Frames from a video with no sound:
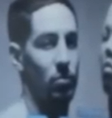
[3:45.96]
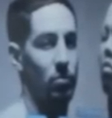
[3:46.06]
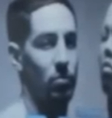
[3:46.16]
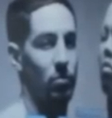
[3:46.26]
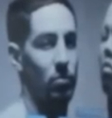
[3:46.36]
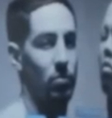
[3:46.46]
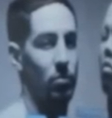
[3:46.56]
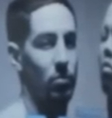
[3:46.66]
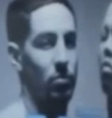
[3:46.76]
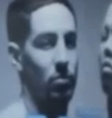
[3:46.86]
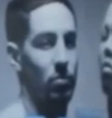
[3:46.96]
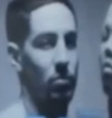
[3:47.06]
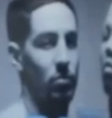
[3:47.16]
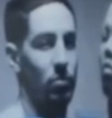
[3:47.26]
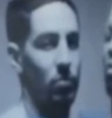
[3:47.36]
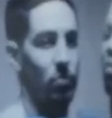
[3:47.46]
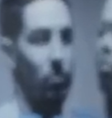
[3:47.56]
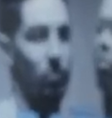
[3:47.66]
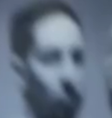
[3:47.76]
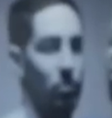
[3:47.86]

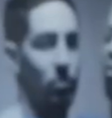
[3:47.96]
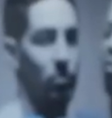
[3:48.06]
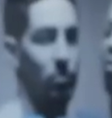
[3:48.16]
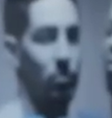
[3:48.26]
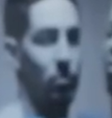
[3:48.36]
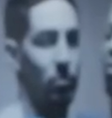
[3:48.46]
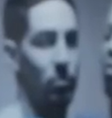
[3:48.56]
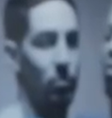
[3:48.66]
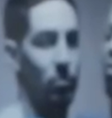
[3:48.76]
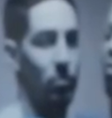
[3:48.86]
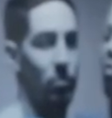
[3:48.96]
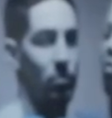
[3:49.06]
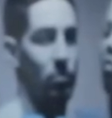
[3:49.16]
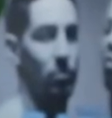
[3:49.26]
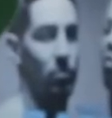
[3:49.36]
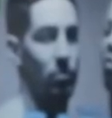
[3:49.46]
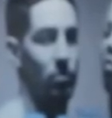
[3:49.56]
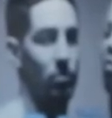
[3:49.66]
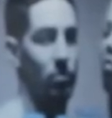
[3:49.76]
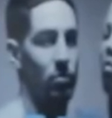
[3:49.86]

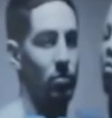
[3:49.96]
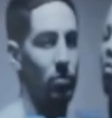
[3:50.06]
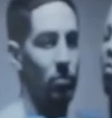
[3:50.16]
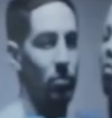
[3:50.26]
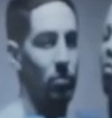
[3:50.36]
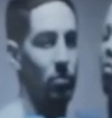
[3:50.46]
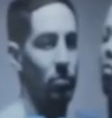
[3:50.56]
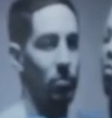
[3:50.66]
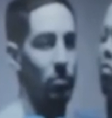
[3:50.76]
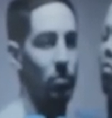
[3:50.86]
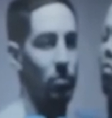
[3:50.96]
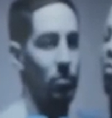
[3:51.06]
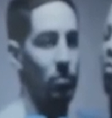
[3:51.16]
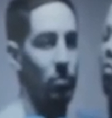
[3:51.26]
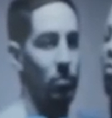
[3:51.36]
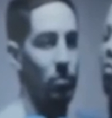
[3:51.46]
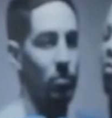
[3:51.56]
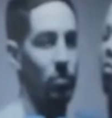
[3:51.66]
[no speech]